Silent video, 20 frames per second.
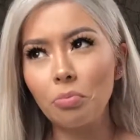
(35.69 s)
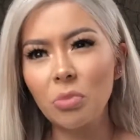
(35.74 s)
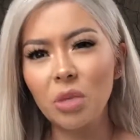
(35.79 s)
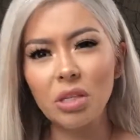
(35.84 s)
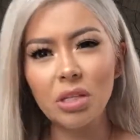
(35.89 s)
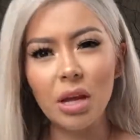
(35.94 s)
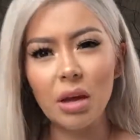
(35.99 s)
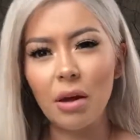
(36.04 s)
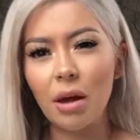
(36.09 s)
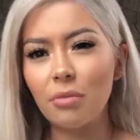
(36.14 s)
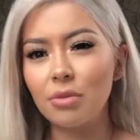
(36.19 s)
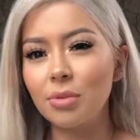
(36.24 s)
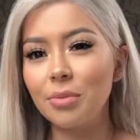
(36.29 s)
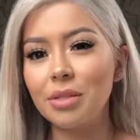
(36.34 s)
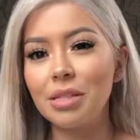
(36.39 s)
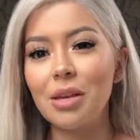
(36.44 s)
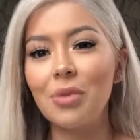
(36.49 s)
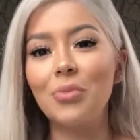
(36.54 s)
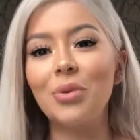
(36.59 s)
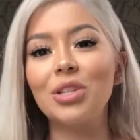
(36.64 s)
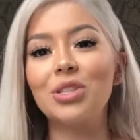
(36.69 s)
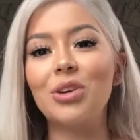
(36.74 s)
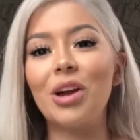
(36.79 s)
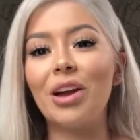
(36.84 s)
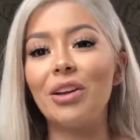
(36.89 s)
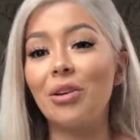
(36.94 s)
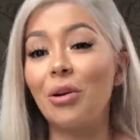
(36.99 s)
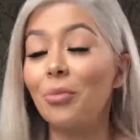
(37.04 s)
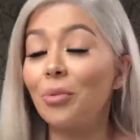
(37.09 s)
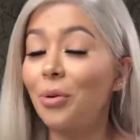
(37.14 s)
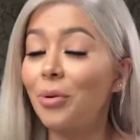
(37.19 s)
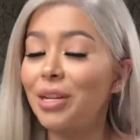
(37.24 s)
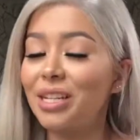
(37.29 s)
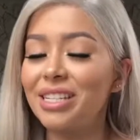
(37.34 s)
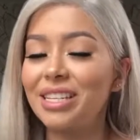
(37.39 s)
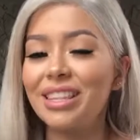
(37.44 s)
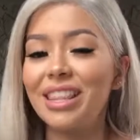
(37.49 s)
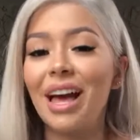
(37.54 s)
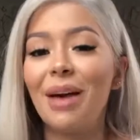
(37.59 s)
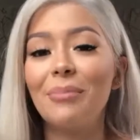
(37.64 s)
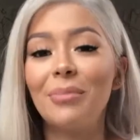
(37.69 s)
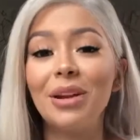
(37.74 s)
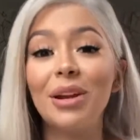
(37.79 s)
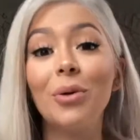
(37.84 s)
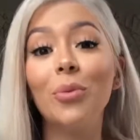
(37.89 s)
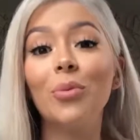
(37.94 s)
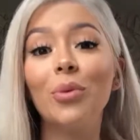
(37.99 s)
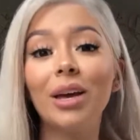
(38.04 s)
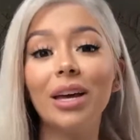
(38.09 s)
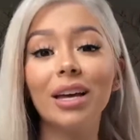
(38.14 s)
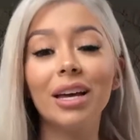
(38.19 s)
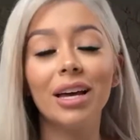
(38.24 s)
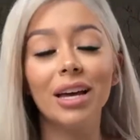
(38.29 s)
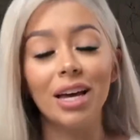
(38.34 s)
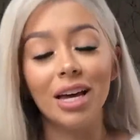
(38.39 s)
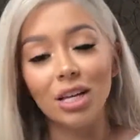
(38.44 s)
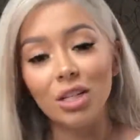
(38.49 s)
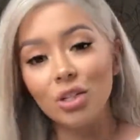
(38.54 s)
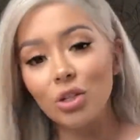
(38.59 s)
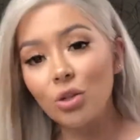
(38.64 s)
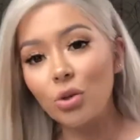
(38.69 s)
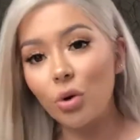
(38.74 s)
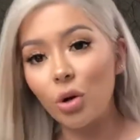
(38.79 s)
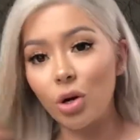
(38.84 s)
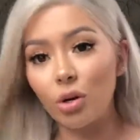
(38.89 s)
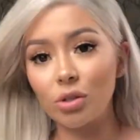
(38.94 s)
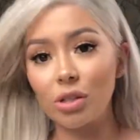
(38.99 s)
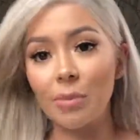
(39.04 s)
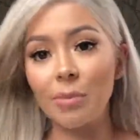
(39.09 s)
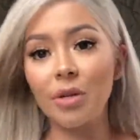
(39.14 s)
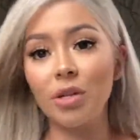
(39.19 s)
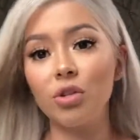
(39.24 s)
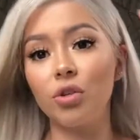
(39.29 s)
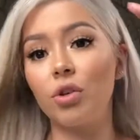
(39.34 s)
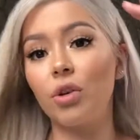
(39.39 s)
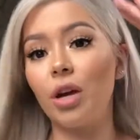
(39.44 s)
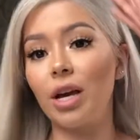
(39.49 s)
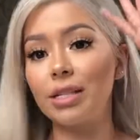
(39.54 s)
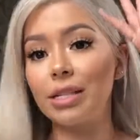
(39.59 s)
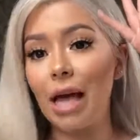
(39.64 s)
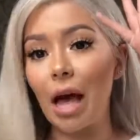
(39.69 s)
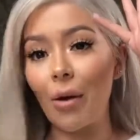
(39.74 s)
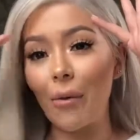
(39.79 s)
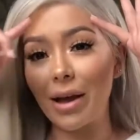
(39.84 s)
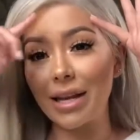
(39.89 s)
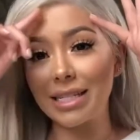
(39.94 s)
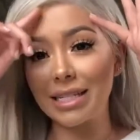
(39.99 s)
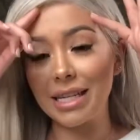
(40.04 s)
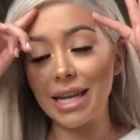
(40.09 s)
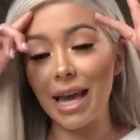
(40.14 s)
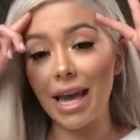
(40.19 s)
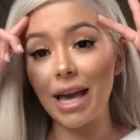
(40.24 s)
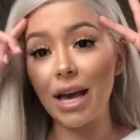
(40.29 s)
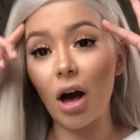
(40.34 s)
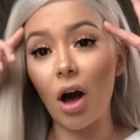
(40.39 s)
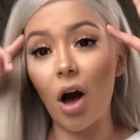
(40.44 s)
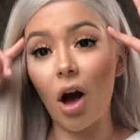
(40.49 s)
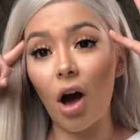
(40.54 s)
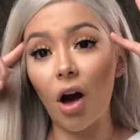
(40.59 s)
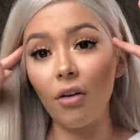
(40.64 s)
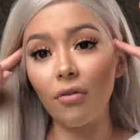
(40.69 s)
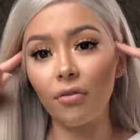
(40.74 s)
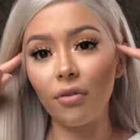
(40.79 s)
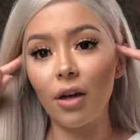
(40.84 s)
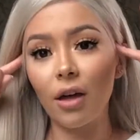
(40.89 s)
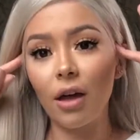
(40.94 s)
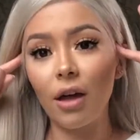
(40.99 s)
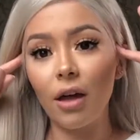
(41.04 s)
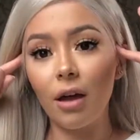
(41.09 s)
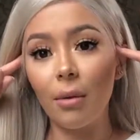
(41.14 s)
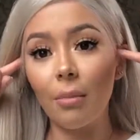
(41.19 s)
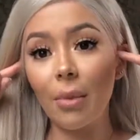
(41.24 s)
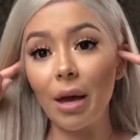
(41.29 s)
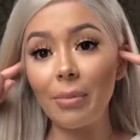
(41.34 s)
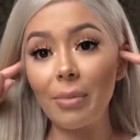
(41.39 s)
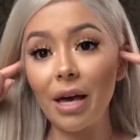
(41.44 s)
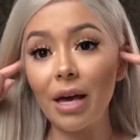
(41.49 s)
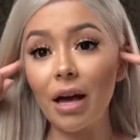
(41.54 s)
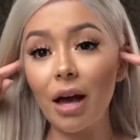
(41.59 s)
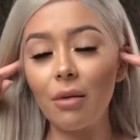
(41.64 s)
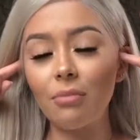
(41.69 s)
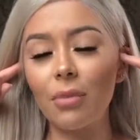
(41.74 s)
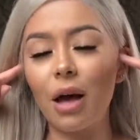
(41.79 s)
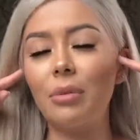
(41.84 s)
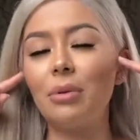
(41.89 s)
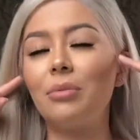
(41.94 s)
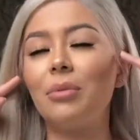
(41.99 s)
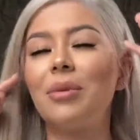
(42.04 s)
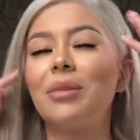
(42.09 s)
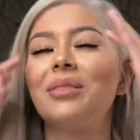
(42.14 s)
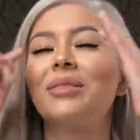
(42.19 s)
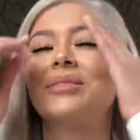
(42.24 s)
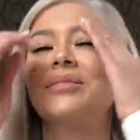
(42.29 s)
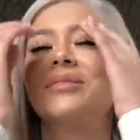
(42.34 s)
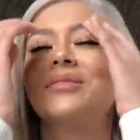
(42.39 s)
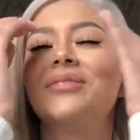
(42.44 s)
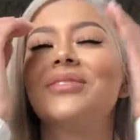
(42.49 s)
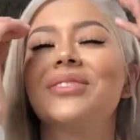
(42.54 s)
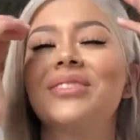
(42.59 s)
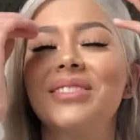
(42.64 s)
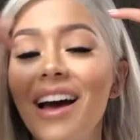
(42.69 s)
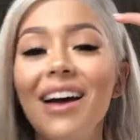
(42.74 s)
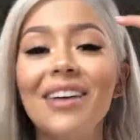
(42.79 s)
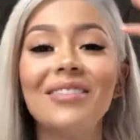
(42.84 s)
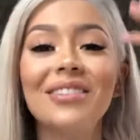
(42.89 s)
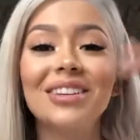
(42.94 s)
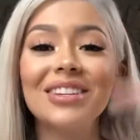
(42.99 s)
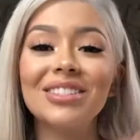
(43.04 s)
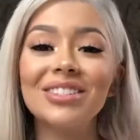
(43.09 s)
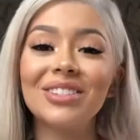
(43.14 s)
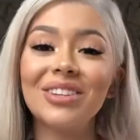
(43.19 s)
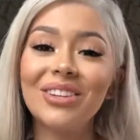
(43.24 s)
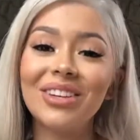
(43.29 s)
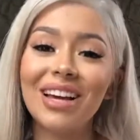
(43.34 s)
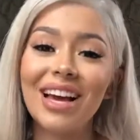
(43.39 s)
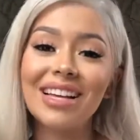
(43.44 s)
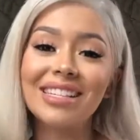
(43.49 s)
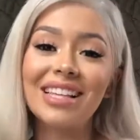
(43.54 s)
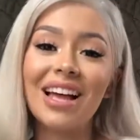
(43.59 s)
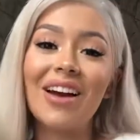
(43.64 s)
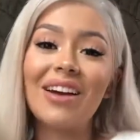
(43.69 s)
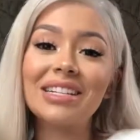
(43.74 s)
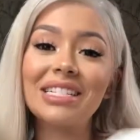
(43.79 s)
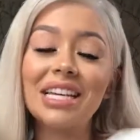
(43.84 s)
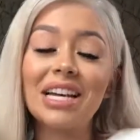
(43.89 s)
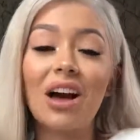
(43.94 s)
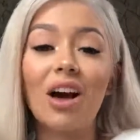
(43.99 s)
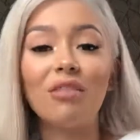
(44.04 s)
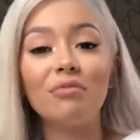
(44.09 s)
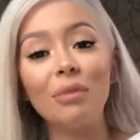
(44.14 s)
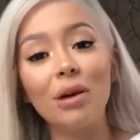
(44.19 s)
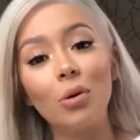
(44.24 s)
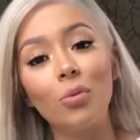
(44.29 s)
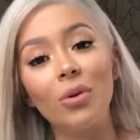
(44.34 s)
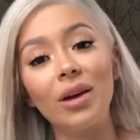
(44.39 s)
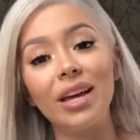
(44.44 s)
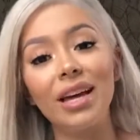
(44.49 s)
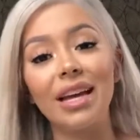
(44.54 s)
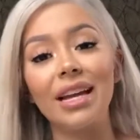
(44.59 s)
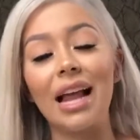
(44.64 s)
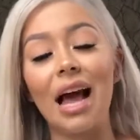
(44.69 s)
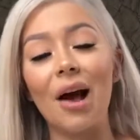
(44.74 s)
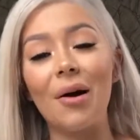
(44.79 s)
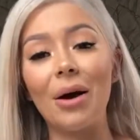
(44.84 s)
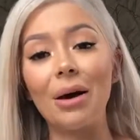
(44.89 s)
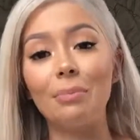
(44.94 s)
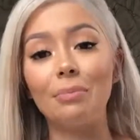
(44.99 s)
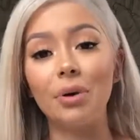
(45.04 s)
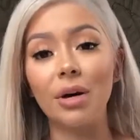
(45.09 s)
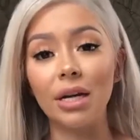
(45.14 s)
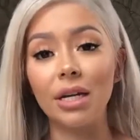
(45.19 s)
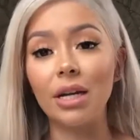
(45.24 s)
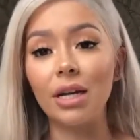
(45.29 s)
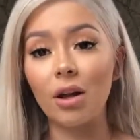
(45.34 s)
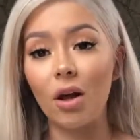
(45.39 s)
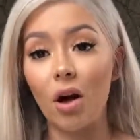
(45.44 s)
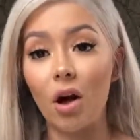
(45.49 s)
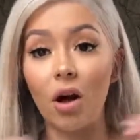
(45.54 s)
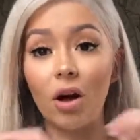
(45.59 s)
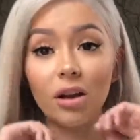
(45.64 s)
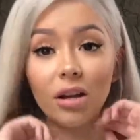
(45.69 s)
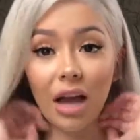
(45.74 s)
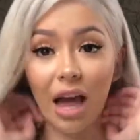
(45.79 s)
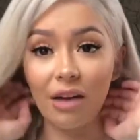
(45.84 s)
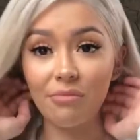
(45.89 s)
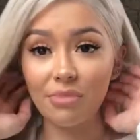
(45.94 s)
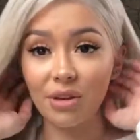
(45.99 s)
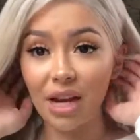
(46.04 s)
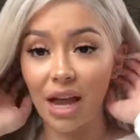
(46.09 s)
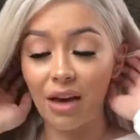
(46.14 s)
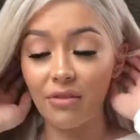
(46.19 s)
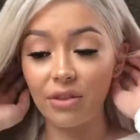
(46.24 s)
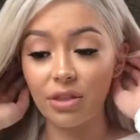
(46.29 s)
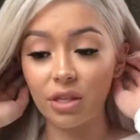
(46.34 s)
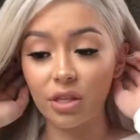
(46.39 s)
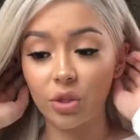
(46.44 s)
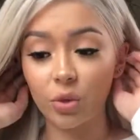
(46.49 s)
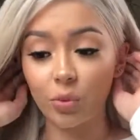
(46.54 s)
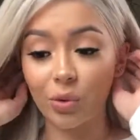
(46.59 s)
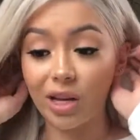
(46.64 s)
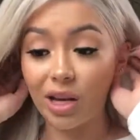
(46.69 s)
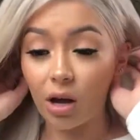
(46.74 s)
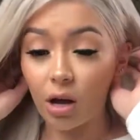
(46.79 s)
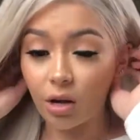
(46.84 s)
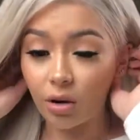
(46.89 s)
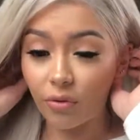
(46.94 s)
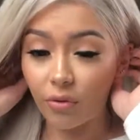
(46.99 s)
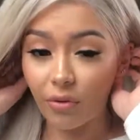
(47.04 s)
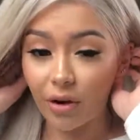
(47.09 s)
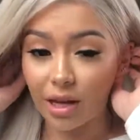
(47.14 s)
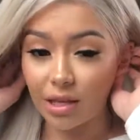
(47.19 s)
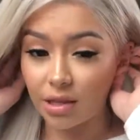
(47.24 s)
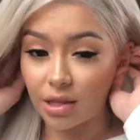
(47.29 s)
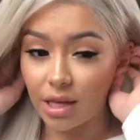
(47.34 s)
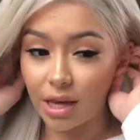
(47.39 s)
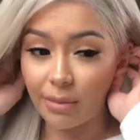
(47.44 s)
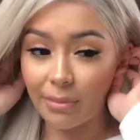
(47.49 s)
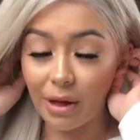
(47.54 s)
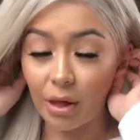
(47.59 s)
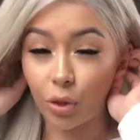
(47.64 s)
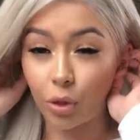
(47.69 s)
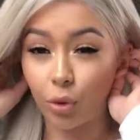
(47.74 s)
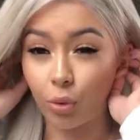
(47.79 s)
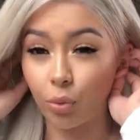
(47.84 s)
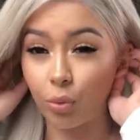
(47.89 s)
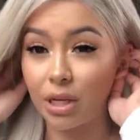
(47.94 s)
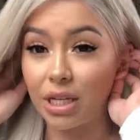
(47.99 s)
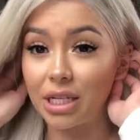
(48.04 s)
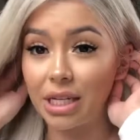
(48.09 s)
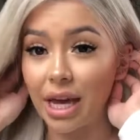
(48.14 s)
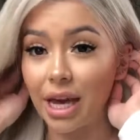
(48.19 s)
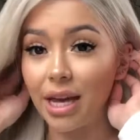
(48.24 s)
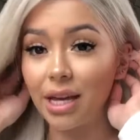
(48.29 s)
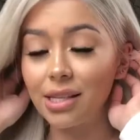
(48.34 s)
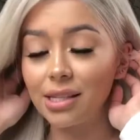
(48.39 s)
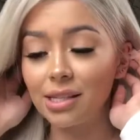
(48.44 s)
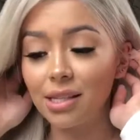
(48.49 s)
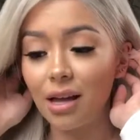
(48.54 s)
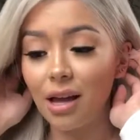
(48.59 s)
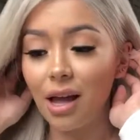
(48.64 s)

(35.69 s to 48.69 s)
Was that? I was going to say wig try on haul. We already did that, but a wig tutorial. So I'm going to show you guys how I take off my makeup. I'm going to show you guys how I take off my wig and how I put it on. I've been having this wig on for I think about 3 days.